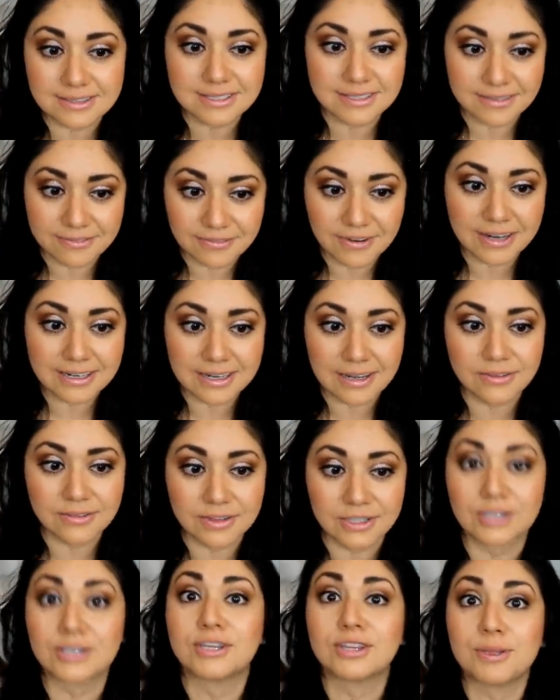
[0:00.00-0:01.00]
to find out
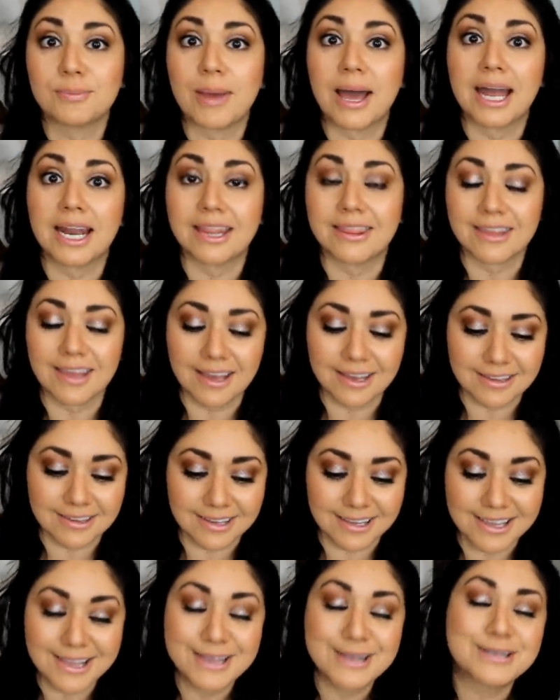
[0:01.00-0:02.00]
the good, the bad, and the
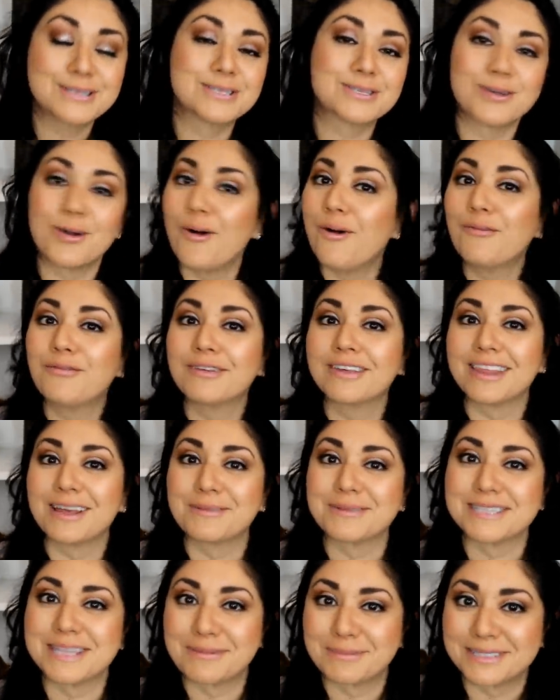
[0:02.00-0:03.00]
ugly. So hopefully
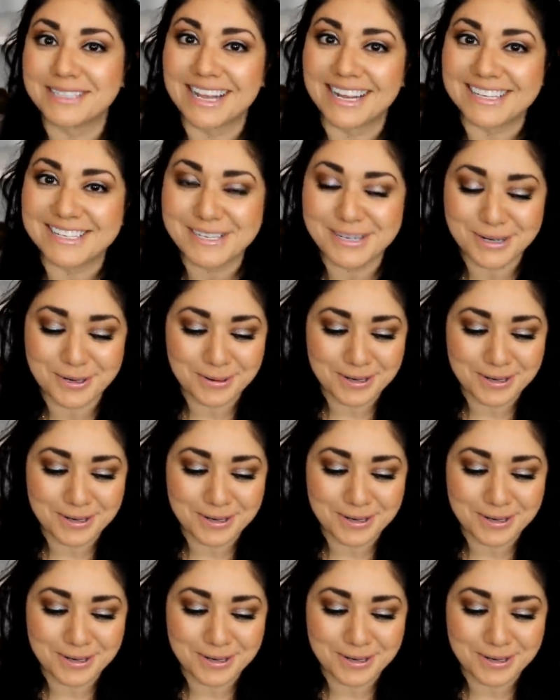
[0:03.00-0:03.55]
that was able to answer your